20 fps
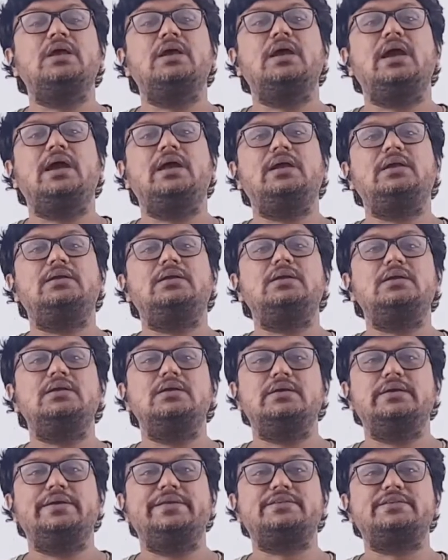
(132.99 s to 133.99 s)
And
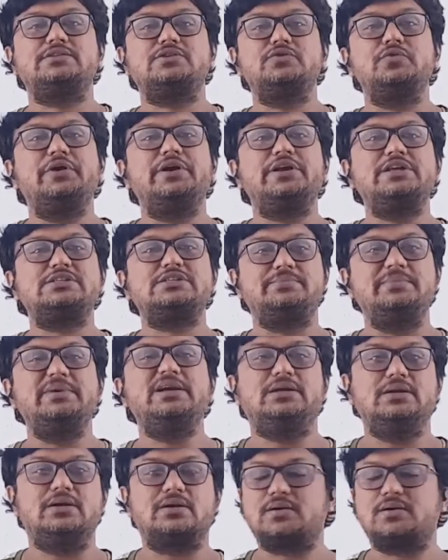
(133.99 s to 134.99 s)
its unit is
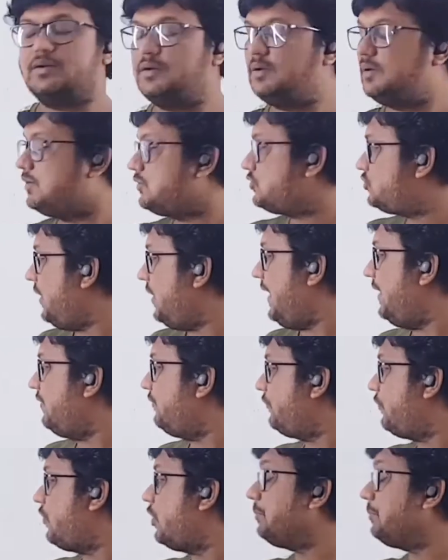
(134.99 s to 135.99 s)
meter. So M
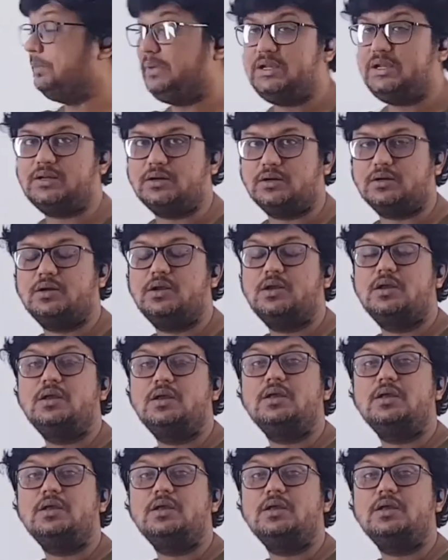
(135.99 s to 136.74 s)
for meter.